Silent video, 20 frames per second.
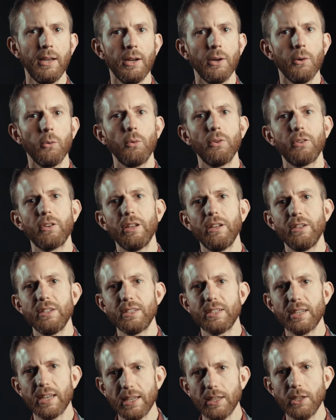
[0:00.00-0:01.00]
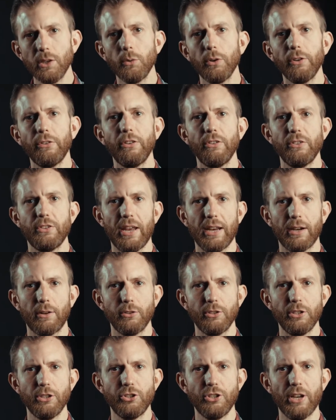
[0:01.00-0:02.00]
with continuous
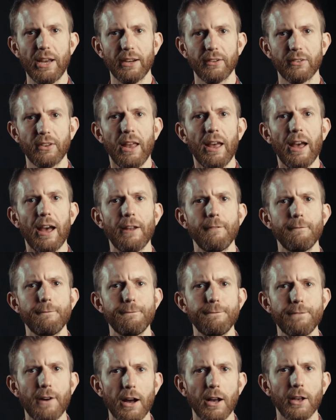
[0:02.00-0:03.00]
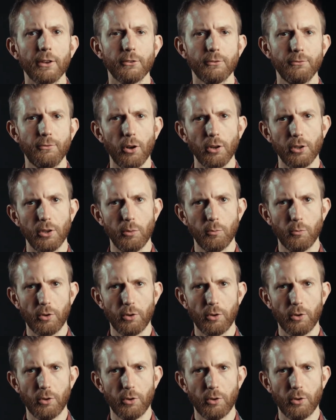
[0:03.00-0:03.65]
integrity checks and fast volume